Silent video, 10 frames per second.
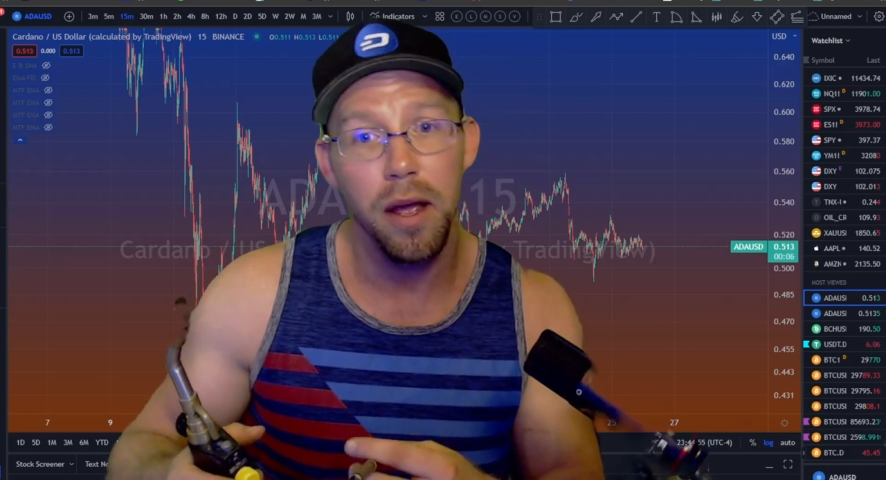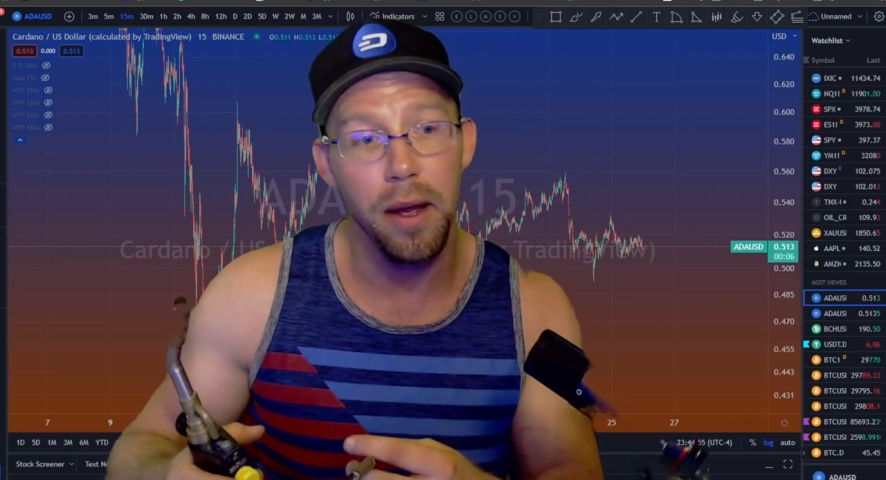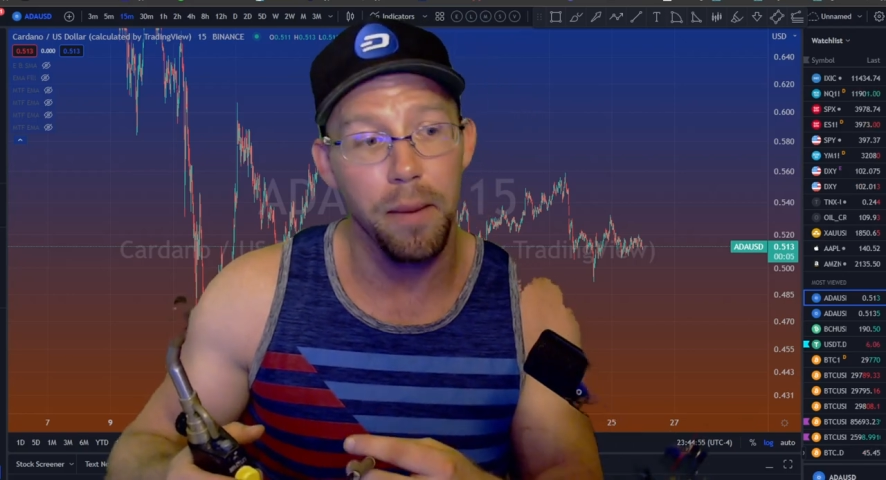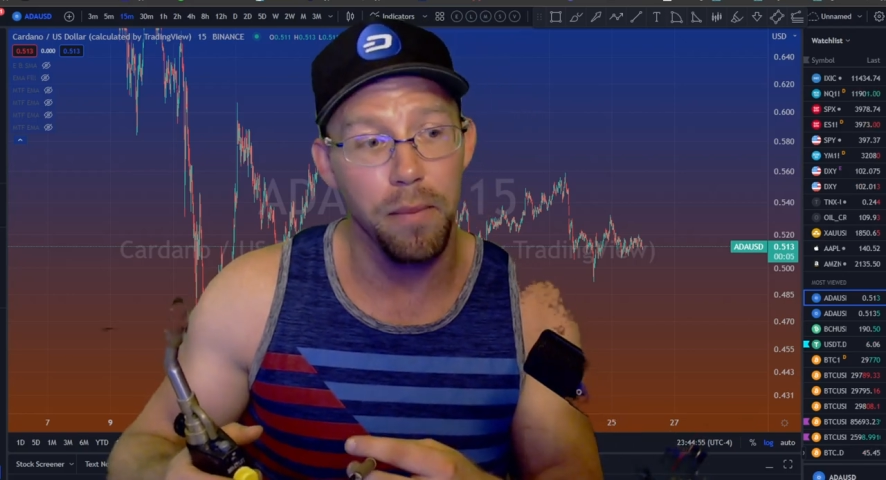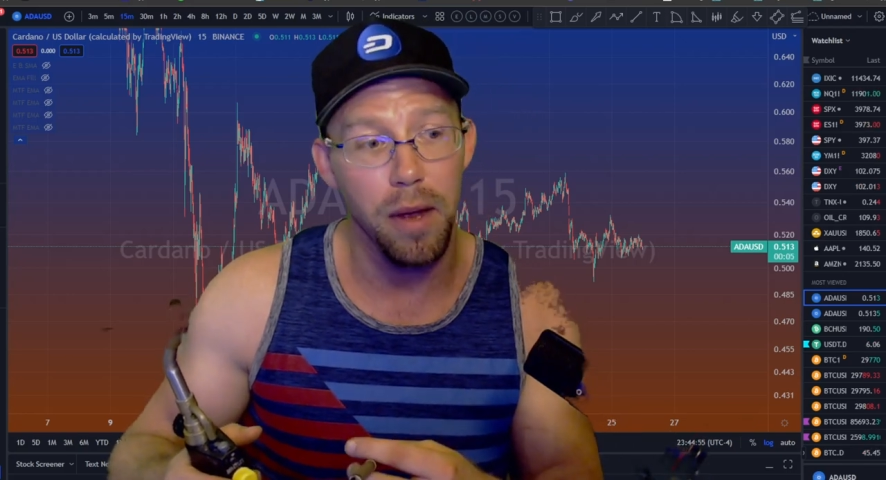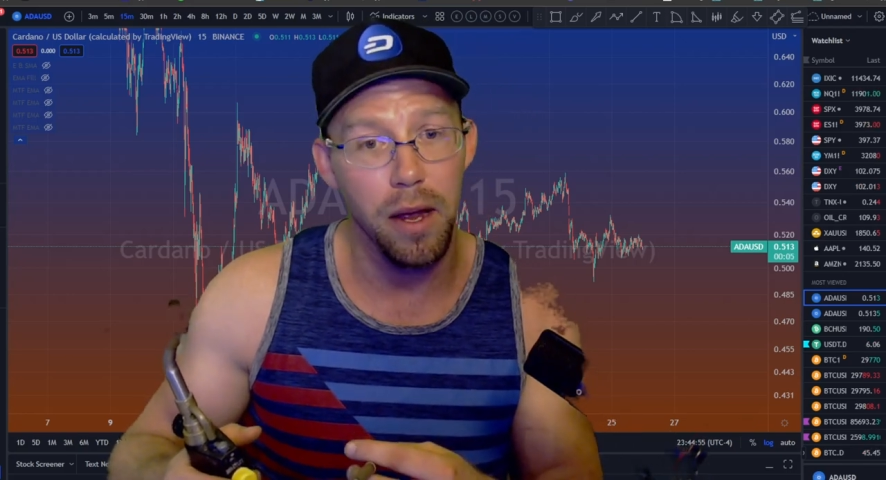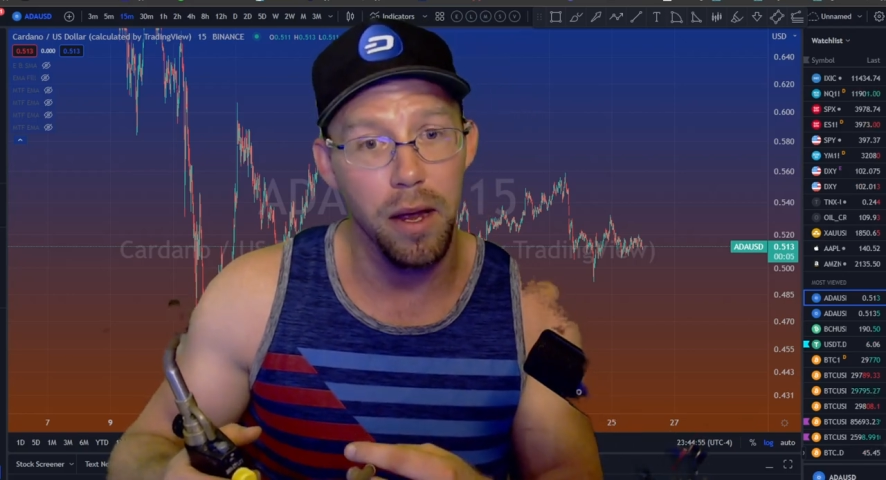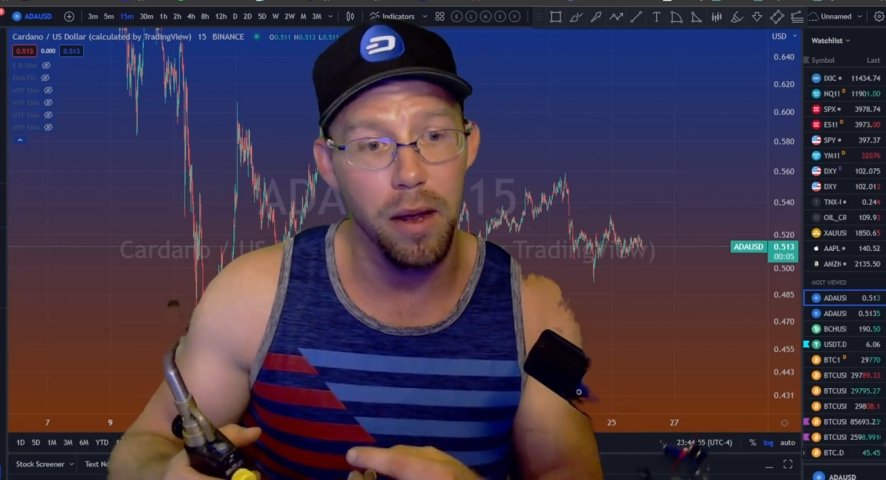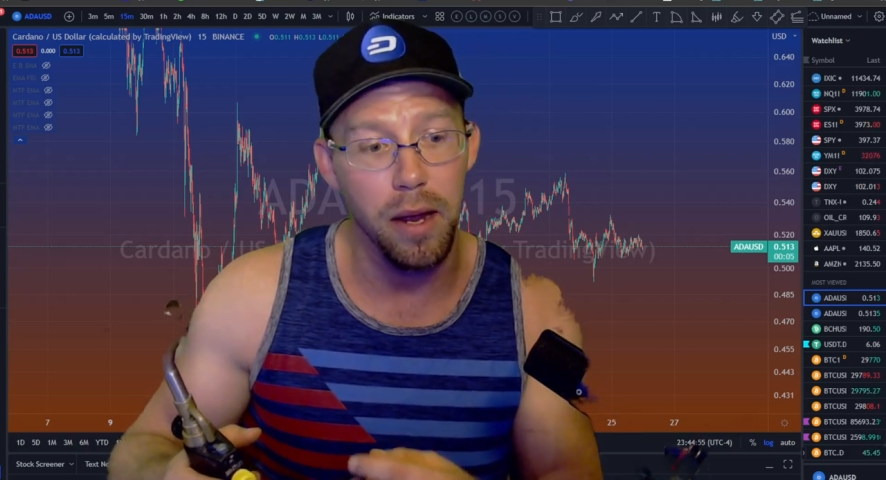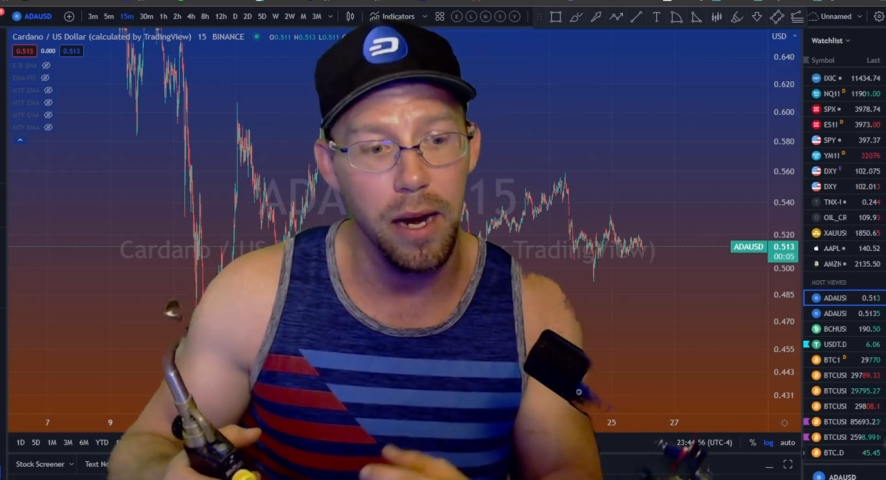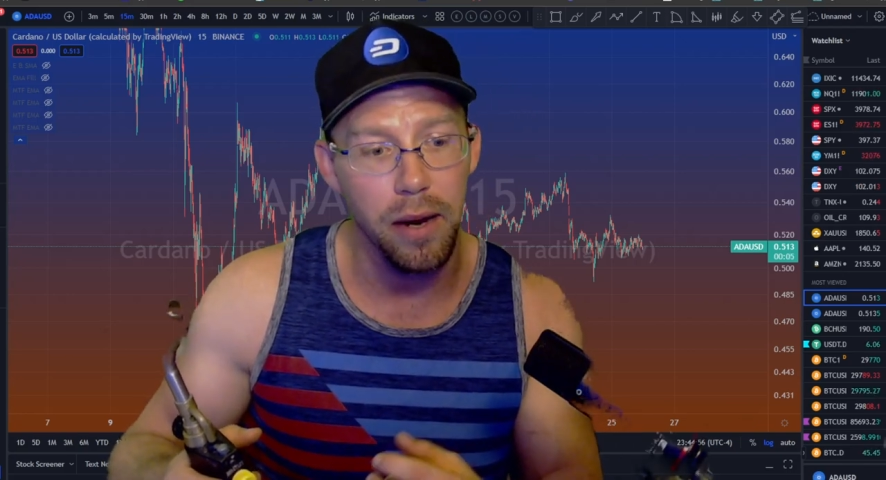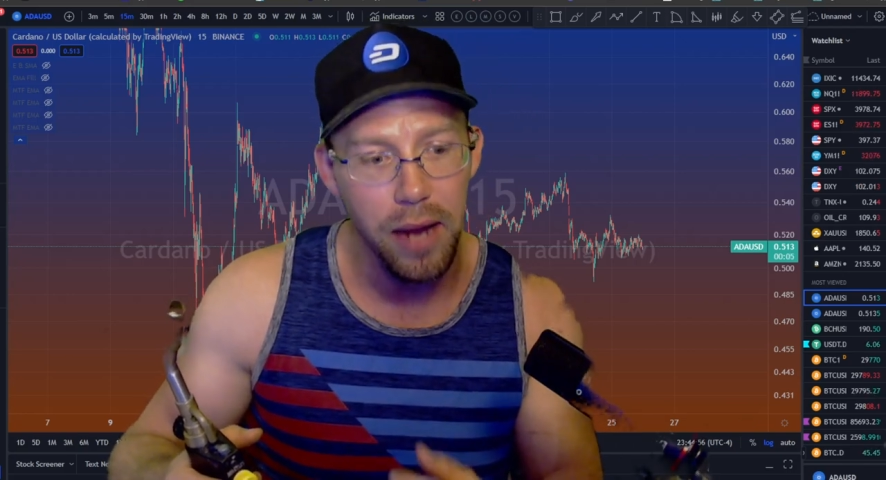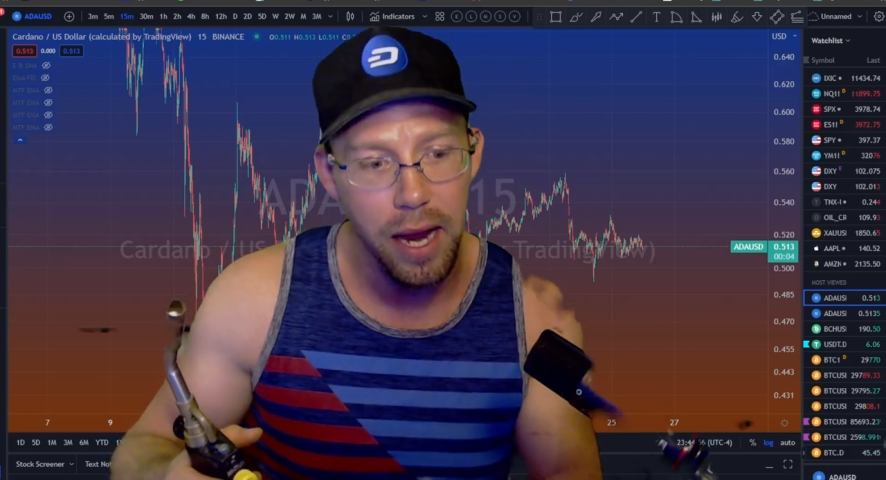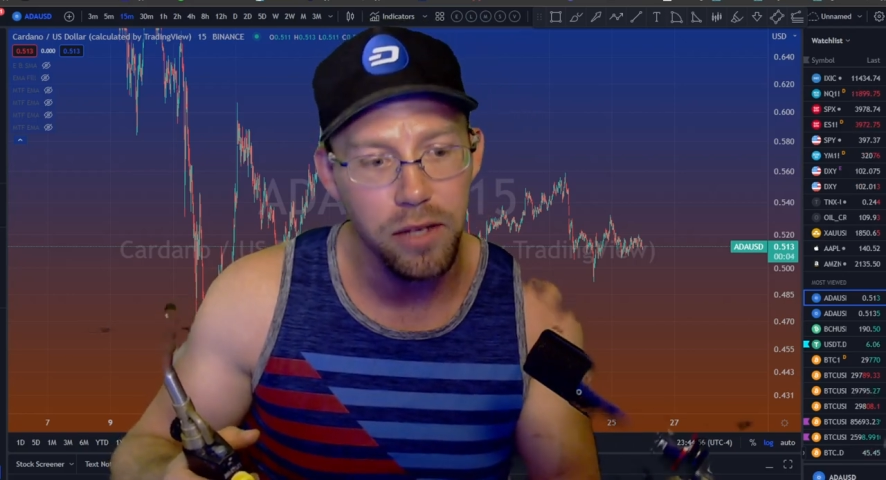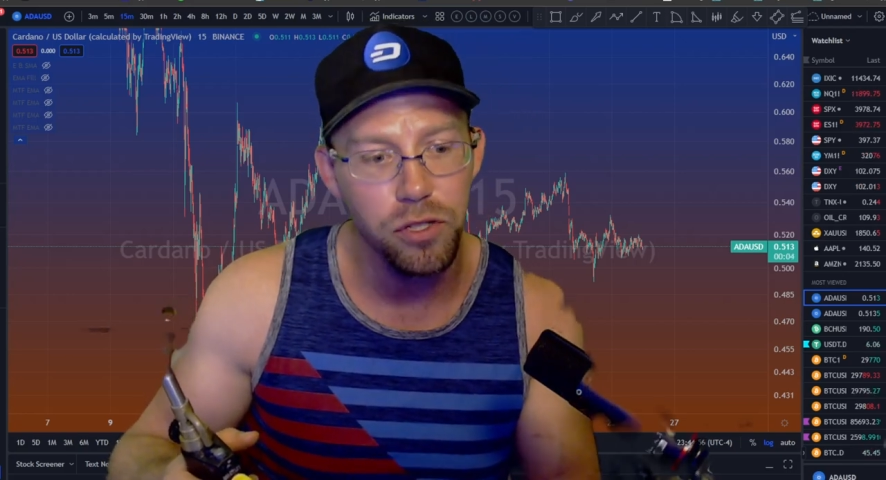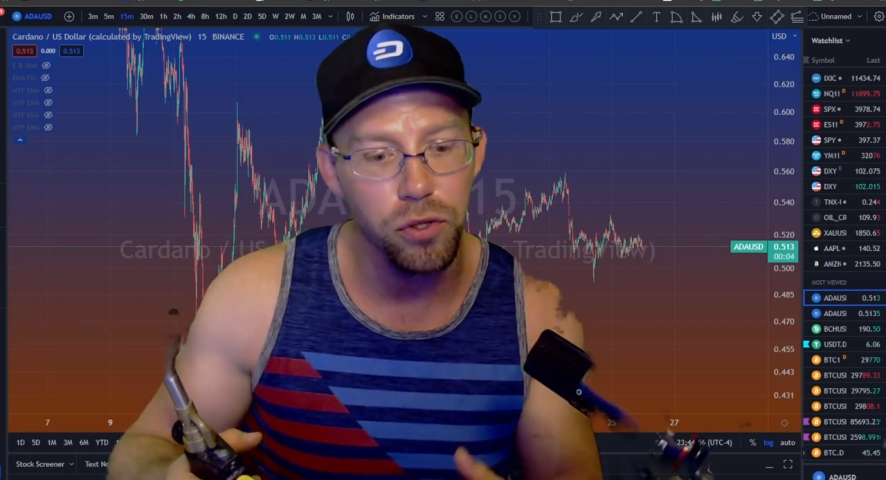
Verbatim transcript: And I would hate